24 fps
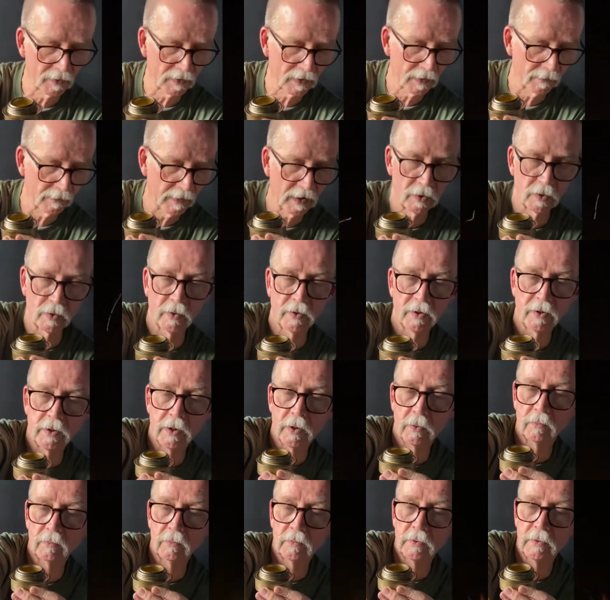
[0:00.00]
to make sure you
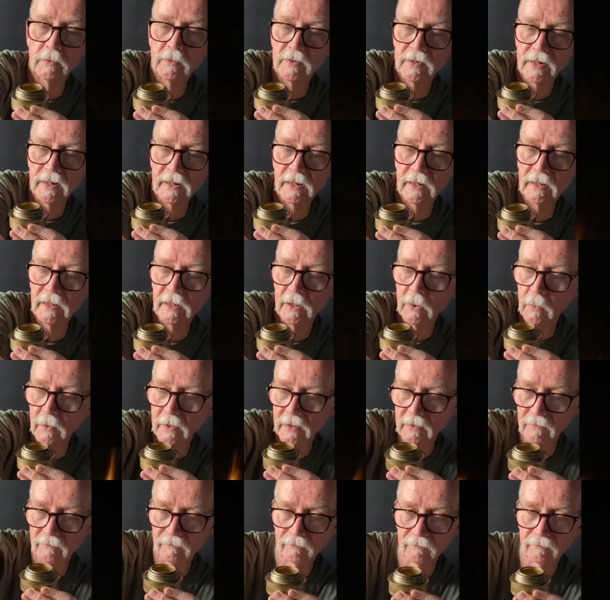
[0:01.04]
don't lose any liquid,